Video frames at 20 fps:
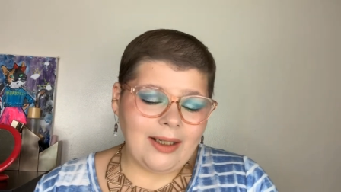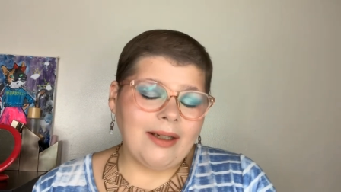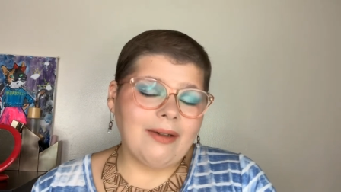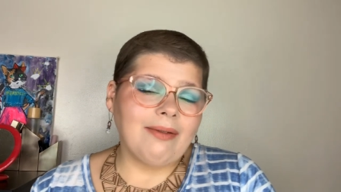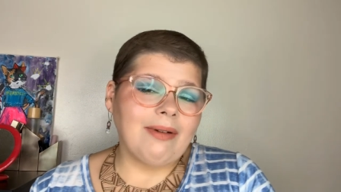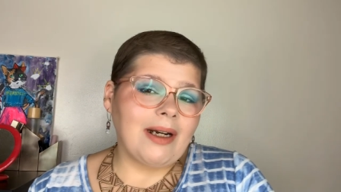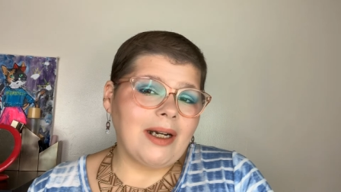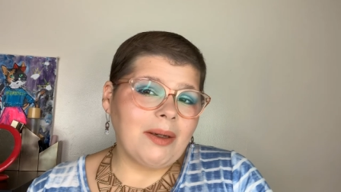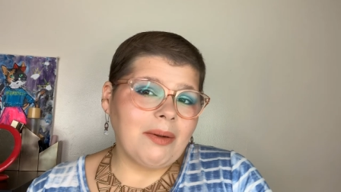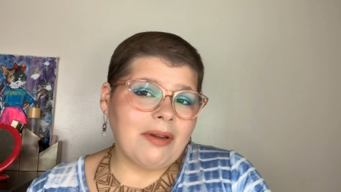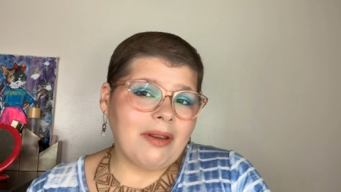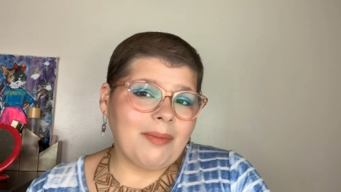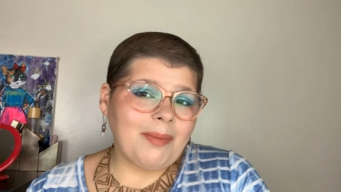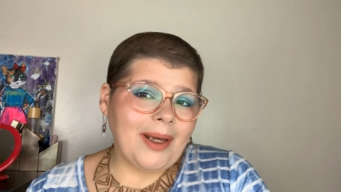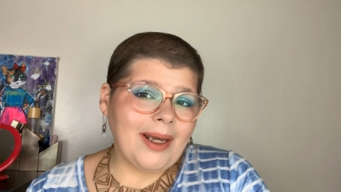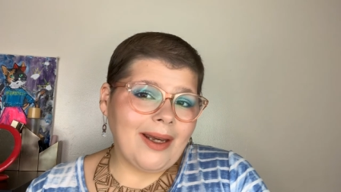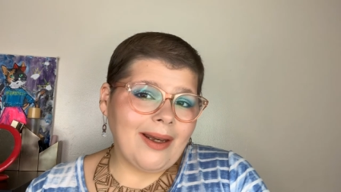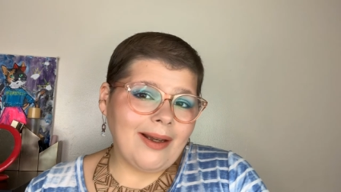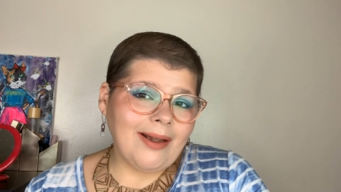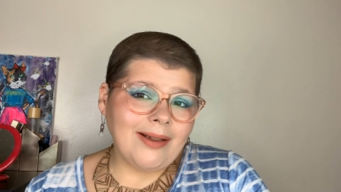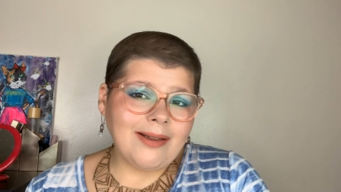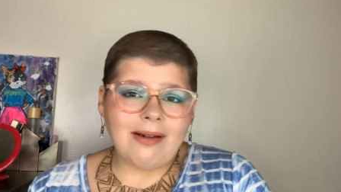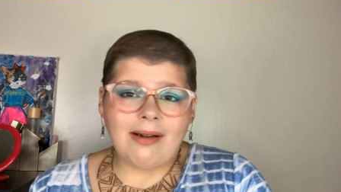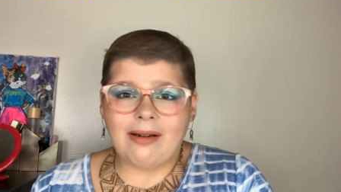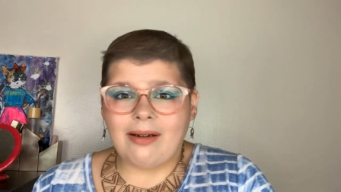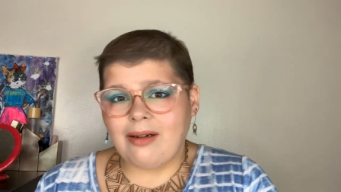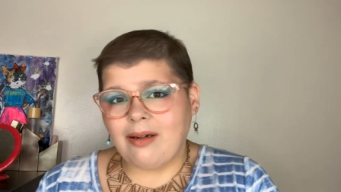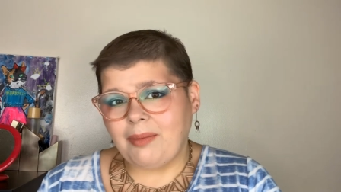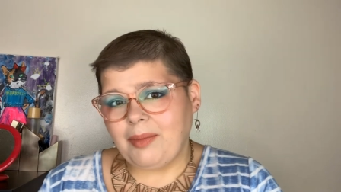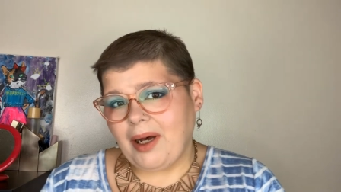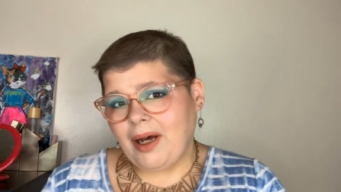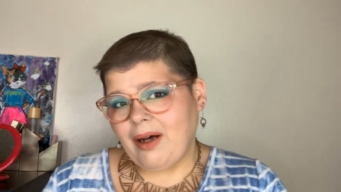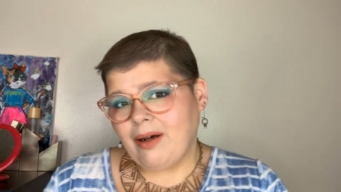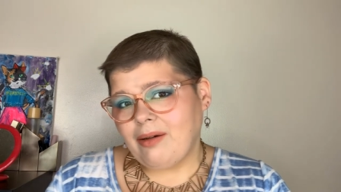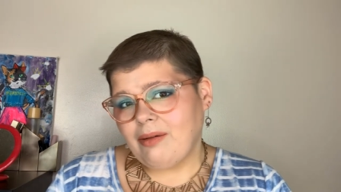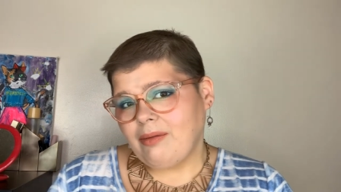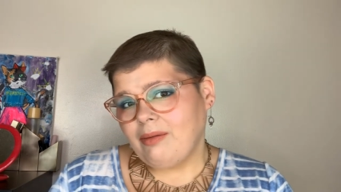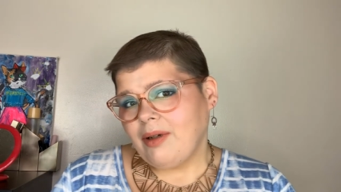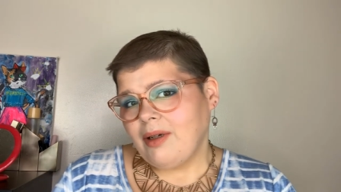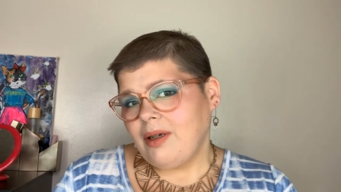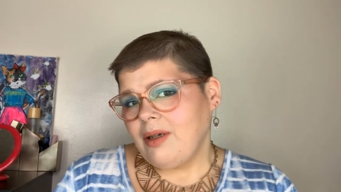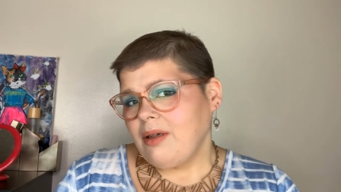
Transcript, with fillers: get ready with me talking about